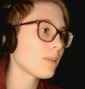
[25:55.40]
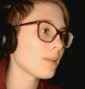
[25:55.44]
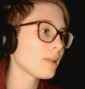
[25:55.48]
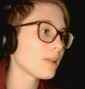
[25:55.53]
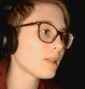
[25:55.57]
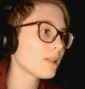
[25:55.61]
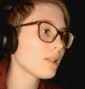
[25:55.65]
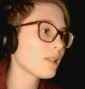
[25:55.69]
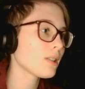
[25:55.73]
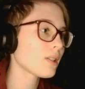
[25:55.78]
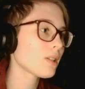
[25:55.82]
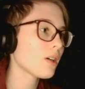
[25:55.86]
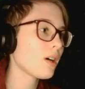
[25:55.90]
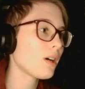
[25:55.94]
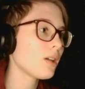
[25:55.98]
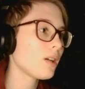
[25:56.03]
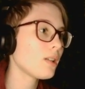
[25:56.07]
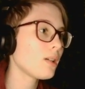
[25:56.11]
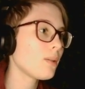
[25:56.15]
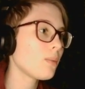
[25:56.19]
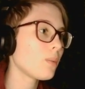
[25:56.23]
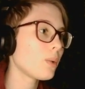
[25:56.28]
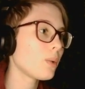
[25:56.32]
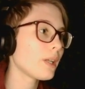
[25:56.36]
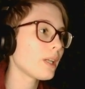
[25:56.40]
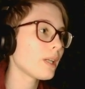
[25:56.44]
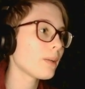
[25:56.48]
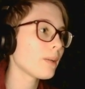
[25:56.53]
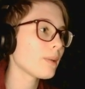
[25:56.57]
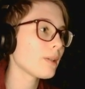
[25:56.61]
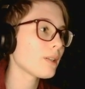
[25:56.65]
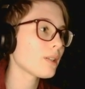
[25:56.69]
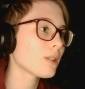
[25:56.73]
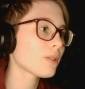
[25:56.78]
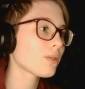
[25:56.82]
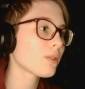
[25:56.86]
enemies in this column, 1
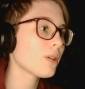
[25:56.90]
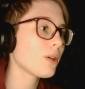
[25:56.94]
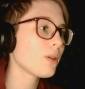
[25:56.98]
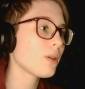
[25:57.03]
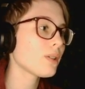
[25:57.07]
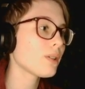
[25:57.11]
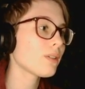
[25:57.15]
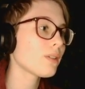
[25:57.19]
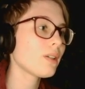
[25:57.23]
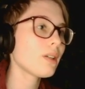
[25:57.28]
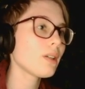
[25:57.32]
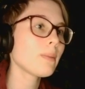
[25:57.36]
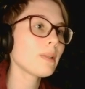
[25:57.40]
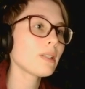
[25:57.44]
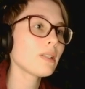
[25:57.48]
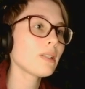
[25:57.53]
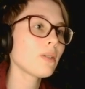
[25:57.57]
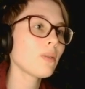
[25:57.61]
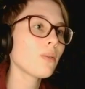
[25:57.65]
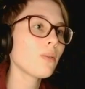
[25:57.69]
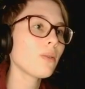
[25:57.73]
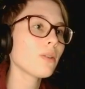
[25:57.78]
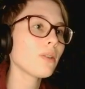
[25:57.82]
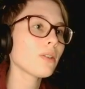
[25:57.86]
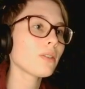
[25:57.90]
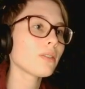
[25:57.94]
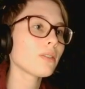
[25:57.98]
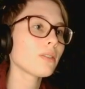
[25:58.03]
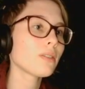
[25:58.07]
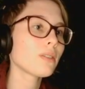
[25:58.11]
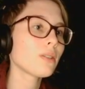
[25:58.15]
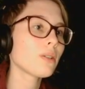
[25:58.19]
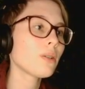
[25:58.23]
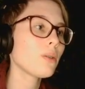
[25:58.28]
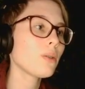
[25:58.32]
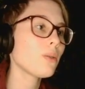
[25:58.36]
enemy in this row, 0 enemies in the corner.
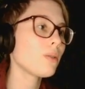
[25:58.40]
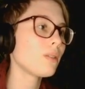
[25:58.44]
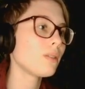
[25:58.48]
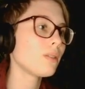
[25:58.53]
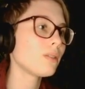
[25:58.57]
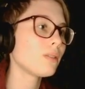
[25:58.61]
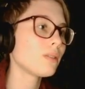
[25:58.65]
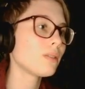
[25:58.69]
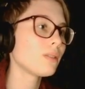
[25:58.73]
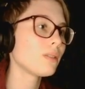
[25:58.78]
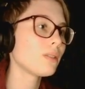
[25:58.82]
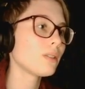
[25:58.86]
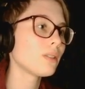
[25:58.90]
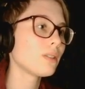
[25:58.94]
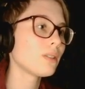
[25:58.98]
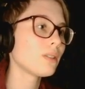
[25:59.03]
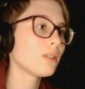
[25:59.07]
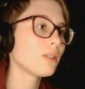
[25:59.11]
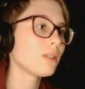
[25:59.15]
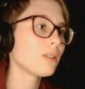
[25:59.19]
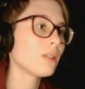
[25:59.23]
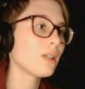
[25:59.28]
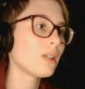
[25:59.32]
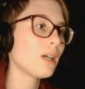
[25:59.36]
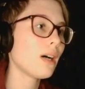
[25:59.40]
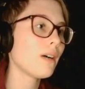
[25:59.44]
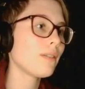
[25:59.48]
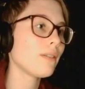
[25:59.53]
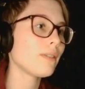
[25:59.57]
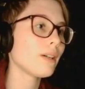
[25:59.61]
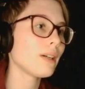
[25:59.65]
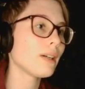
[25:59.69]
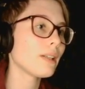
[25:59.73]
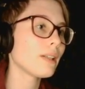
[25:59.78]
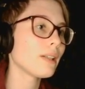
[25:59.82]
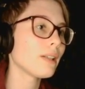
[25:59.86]
Cool. I'll
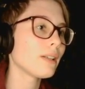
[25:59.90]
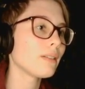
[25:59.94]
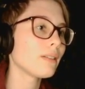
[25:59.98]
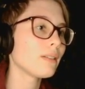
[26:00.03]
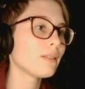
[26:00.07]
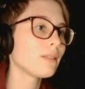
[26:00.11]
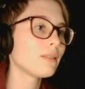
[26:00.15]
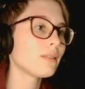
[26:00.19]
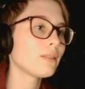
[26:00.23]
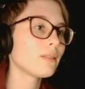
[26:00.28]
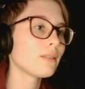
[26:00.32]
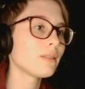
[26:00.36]
find it.